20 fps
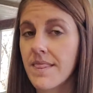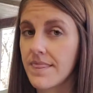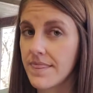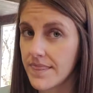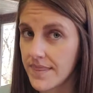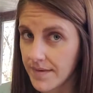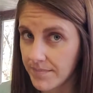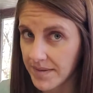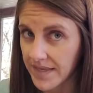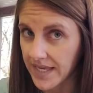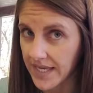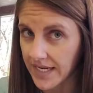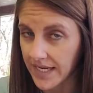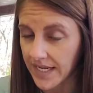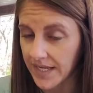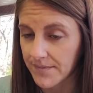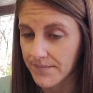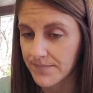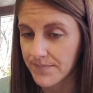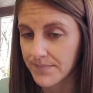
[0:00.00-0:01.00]
The
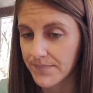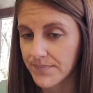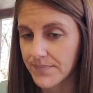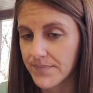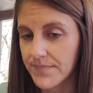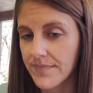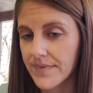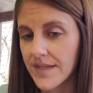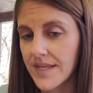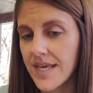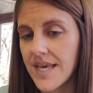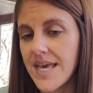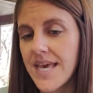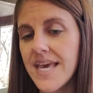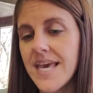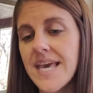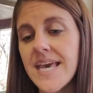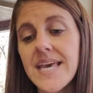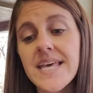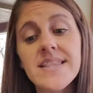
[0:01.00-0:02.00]
beginning.
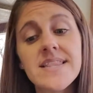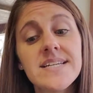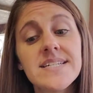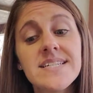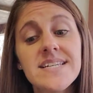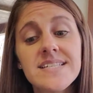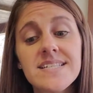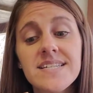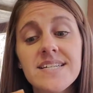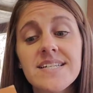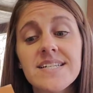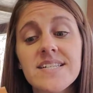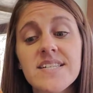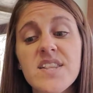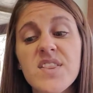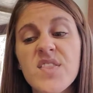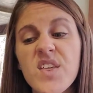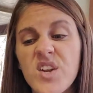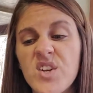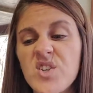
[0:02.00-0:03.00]
In the distance,
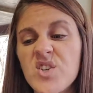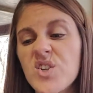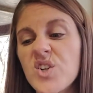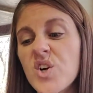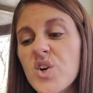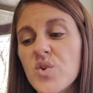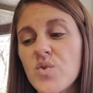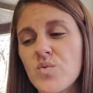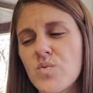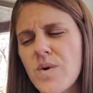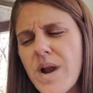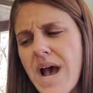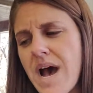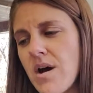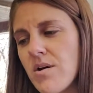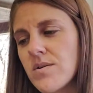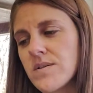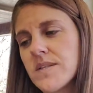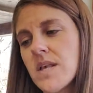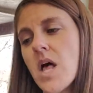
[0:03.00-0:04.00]
thunder
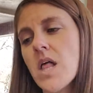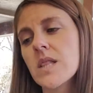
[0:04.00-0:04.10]
growls,